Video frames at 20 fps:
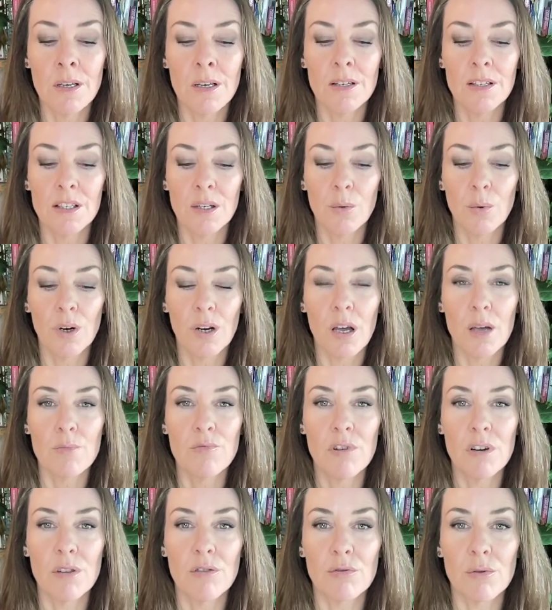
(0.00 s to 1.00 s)
And so what I
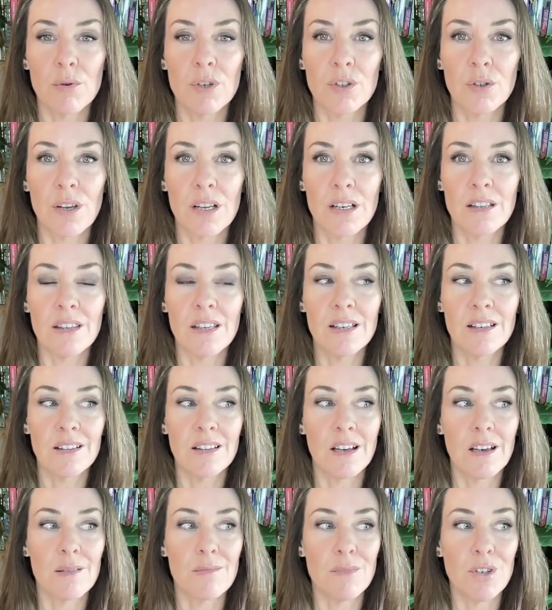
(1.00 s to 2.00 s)
bring through is not anything
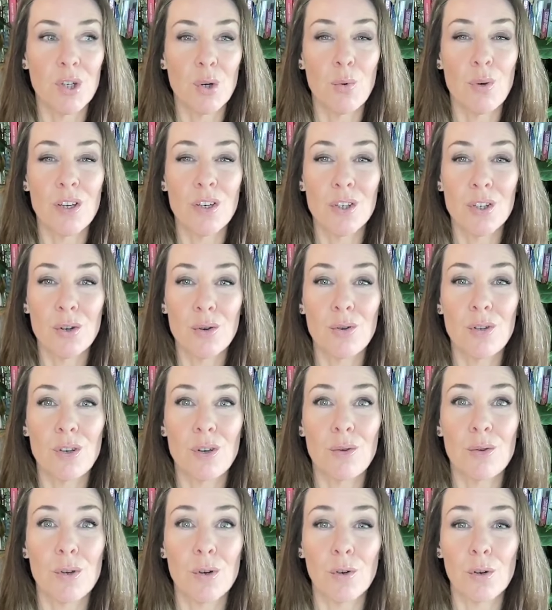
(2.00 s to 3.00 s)
that I'm doing to
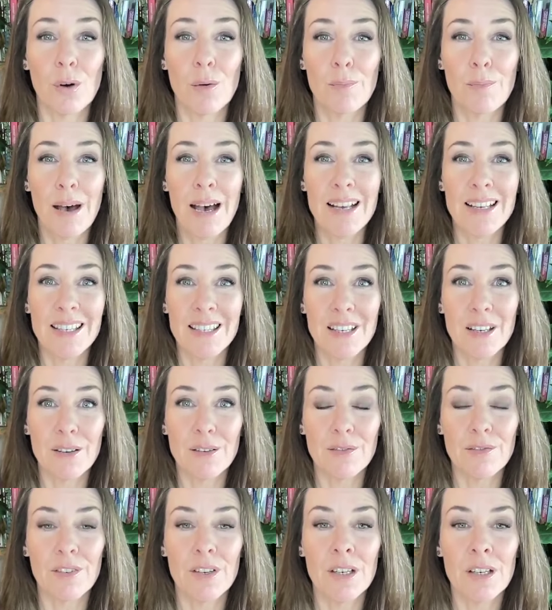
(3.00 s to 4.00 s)
you. You're not a
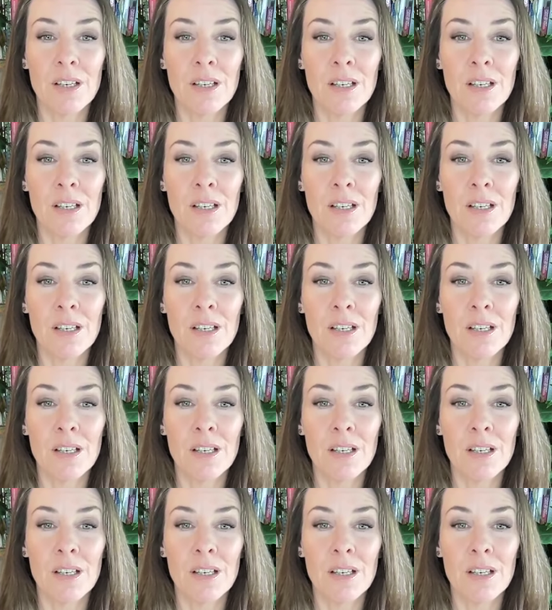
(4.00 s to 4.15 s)
passive.